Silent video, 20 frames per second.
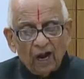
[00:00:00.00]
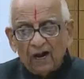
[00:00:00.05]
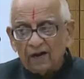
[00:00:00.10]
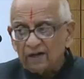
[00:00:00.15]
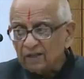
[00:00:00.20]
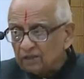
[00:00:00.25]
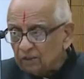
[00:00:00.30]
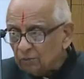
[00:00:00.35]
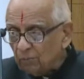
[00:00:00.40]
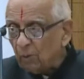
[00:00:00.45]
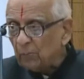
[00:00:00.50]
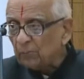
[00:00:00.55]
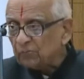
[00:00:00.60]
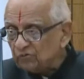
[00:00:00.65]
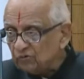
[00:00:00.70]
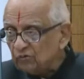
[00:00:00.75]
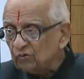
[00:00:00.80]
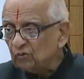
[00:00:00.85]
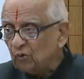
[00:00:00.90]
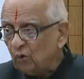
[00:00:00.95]
Under the Criminal
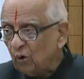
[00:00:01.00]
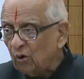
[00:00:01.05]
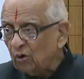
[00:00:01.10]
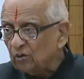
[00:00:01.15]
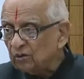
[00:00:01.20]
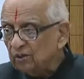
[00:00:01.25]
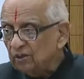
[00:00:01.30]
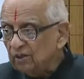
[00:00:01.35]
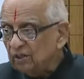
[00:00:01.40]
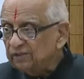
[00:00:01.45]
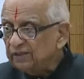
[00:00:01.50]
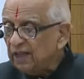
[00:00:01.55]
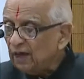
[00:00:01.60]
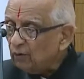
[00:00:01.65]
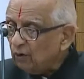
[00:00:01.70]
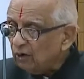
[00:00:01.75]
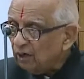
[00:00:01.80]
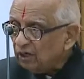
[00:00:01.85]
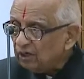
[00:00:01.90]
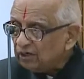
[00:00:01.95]
Procedure Code, they
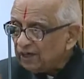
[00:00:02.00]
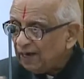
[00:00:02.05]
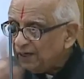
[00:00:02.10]
have got a